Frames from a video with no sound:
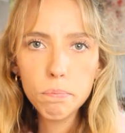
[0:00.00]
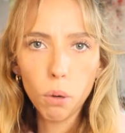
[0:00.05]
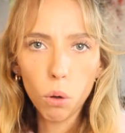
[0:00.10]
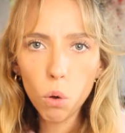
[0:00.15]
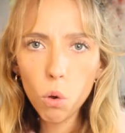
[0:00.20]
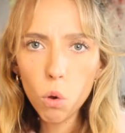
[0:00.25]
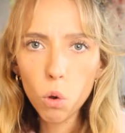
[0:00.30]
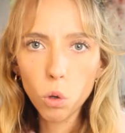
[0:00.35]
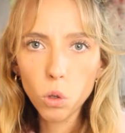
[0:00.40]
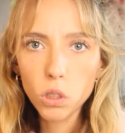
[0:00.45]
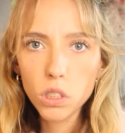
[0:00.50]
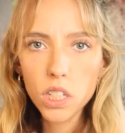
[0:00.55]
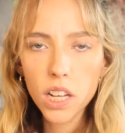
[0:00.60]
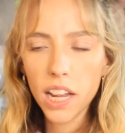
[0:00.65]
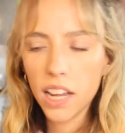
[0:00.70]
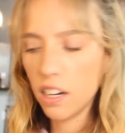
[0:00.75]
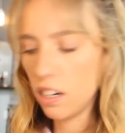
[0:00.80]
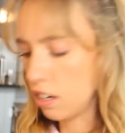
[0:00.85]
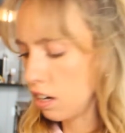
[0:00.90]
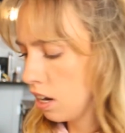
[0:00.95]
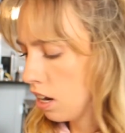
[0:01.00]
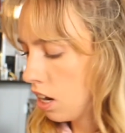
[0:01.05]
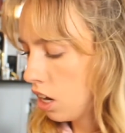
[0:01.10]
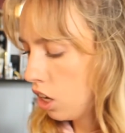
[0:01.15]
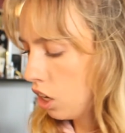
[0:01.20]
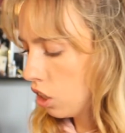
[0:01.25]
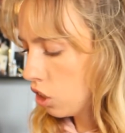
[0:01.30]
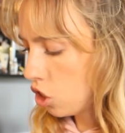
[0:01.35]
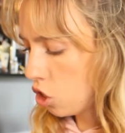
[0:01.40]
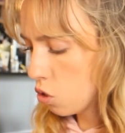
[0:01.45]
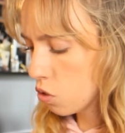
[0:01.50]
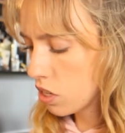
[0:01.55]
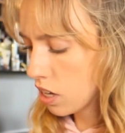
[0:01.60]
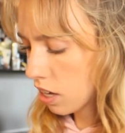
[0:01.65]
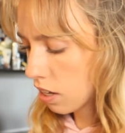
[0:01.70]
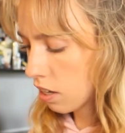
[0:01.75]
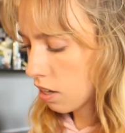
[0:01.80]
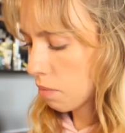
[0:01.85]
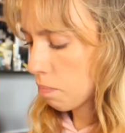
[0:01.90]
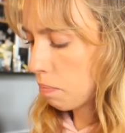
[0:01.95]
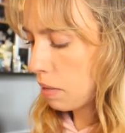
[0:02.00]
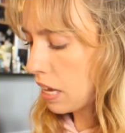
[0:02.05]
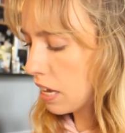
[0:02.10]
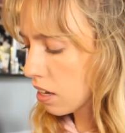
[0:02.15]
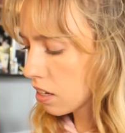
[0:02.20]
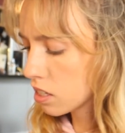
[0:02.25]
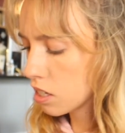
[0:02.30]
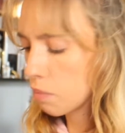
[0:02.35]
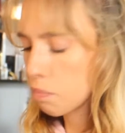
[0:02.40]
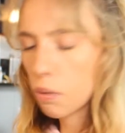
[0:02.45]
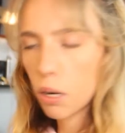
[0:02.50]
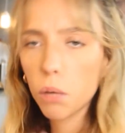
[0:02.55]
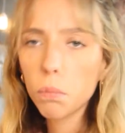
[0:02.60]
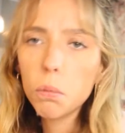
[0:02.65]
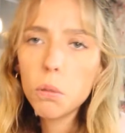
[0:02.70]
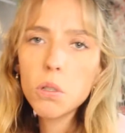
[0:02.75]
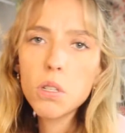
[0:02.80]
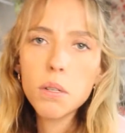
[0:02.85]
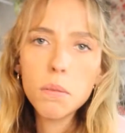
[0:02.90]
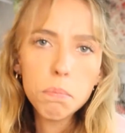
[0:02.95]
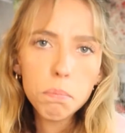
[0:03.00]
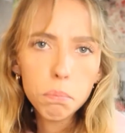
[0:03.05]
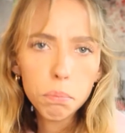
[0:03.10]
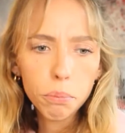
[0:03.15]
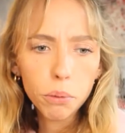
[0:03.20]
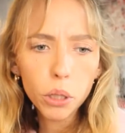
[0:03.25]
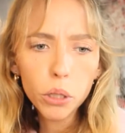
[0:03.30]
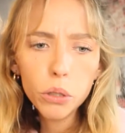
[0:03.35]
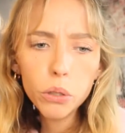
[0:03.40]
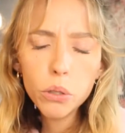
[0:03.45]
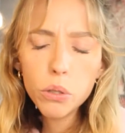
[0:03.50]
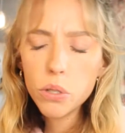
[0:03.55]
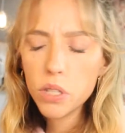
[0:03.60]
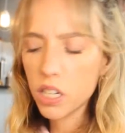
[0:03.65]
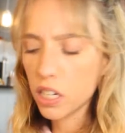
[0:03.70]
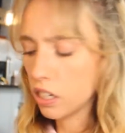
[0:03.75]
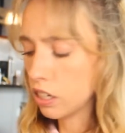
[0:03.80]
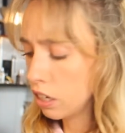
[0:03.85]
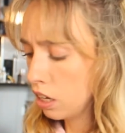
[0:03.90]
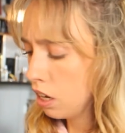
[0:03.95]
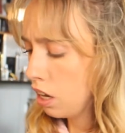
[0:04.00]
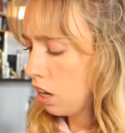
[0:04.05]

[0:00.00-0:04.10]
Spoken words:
bold and using pinks and purples and blues, and